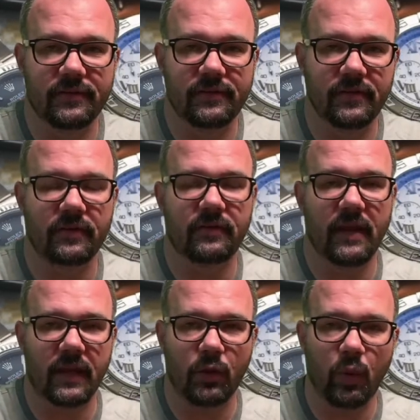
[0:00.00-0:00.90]
just
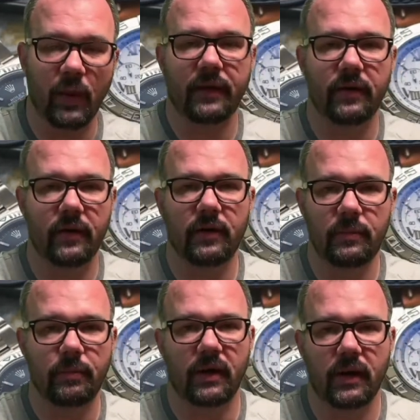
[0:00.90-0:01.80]
a quick
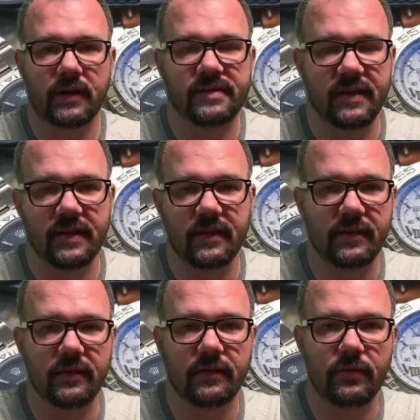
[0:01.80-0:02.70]
unbox
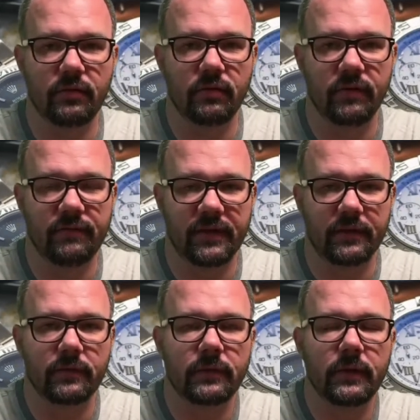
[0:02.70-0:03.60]
and
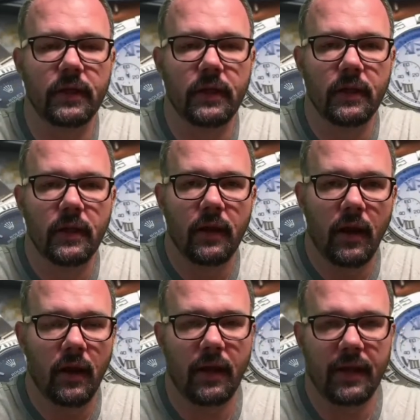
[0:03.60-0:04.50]
reveal.
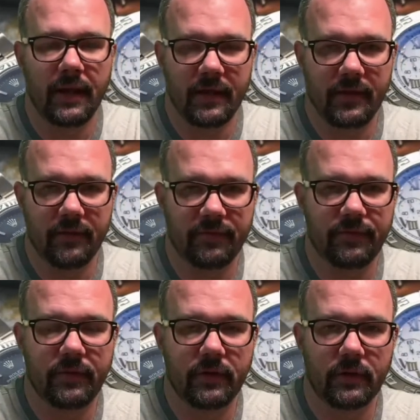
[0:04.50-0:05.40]
I have
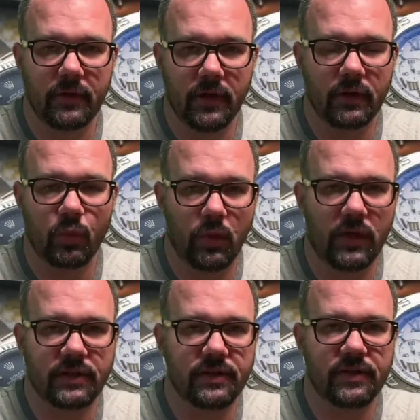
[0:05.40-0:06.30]
got a
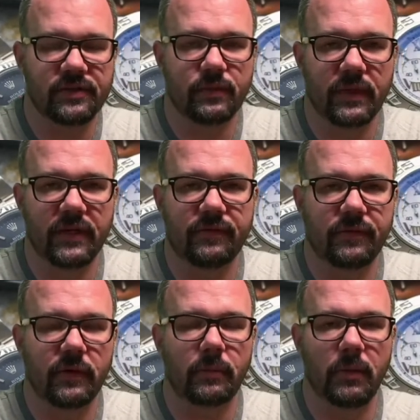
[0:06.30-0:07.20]
watch this week
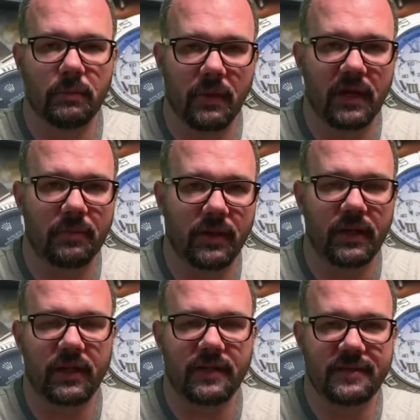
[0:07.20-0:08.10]
from my
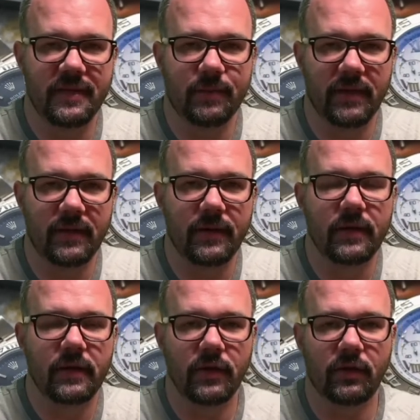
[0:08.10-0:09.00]
buddy Timmy.
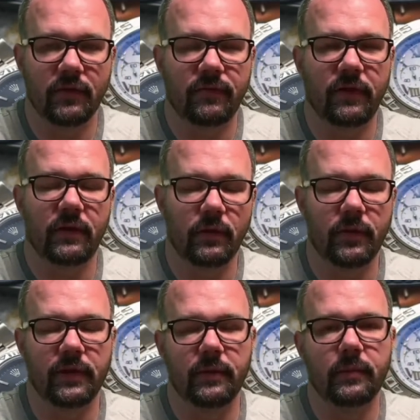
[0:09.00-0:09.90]
You can follow
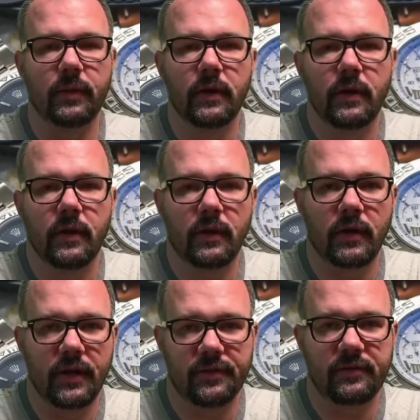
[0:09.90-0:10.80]
him
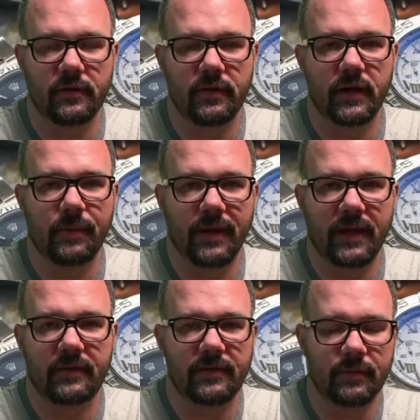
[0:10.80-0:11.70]
on Instagram
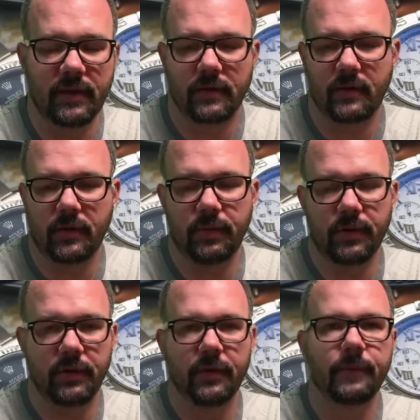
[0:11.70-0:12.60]
at Timmy the
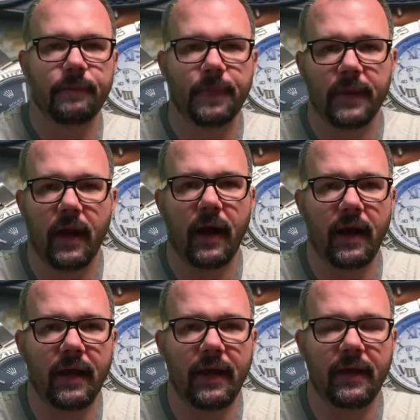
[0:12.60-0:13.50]
Carpenter.
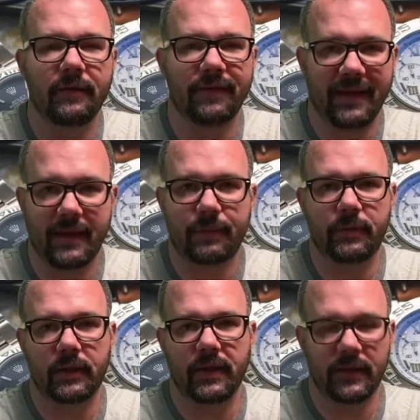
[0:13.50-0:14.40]
I have
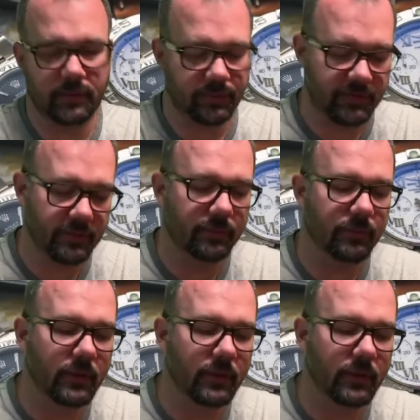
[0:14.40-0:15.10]
happily helped him